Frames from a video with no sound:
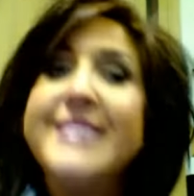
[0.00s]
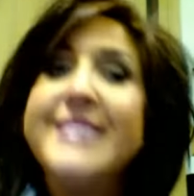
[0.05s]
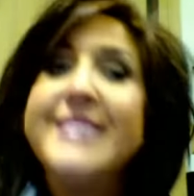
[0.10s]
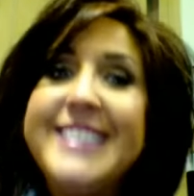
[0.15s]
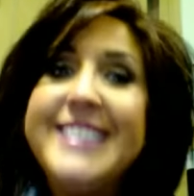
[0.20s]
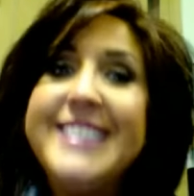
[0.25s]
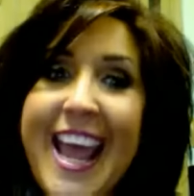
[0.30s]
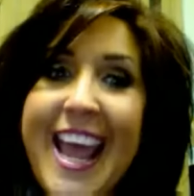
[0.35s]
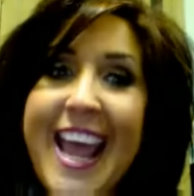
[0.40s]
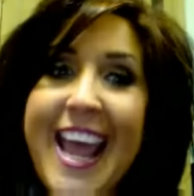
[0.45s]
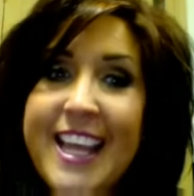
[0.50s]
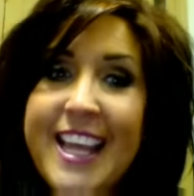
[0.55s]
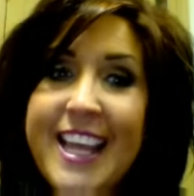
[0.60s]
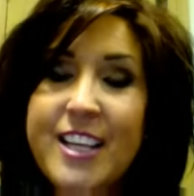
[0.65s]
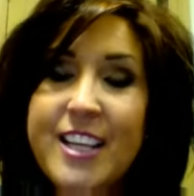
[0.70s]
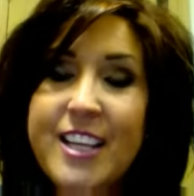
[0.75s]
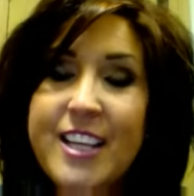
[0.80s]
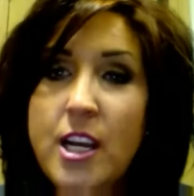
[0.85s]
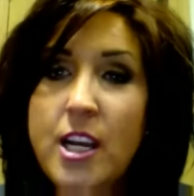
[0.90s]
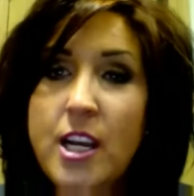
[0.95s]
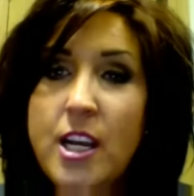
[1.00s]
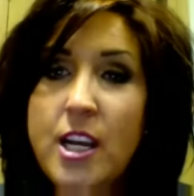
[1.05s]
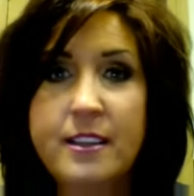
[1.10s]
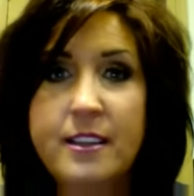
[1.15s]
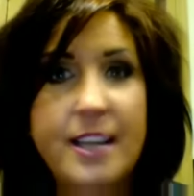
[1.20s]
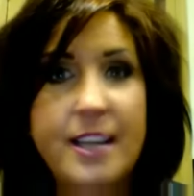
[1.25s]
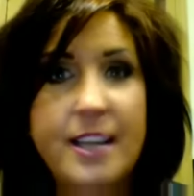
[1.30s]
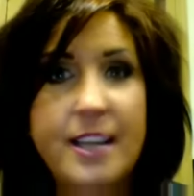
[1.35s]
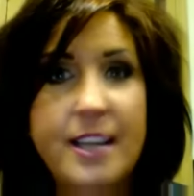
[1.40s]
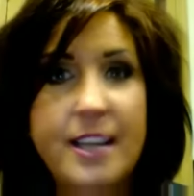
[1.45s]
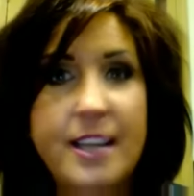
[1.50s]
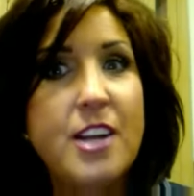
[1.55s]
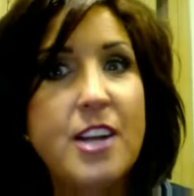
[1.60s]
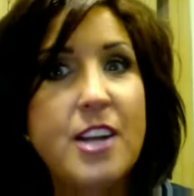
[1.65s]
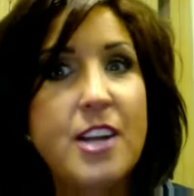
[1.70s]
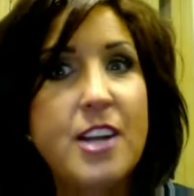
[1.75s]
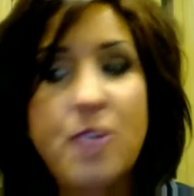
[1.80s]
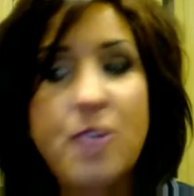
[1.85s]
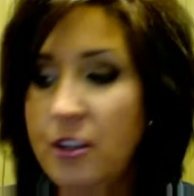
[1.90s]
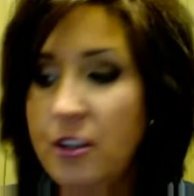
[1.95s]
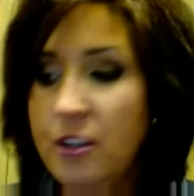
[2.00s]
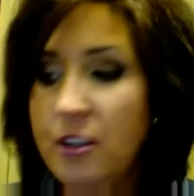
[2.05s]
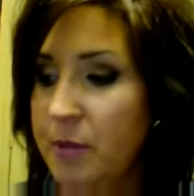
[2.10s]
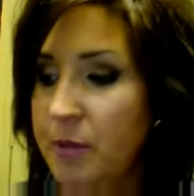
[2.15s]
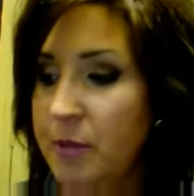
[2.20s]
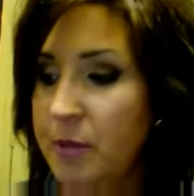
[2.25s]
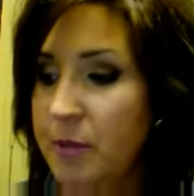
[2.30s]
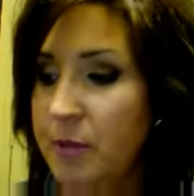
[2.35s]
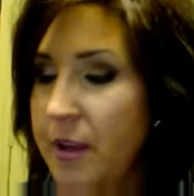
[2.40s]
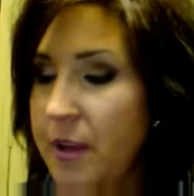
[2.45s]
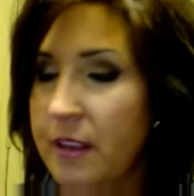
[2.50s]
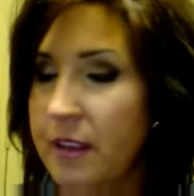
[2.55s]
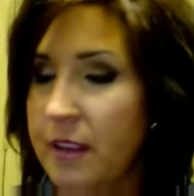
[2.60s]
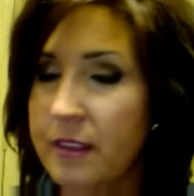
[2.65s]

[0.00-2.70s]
Yay, good. Now you got a new color to play with.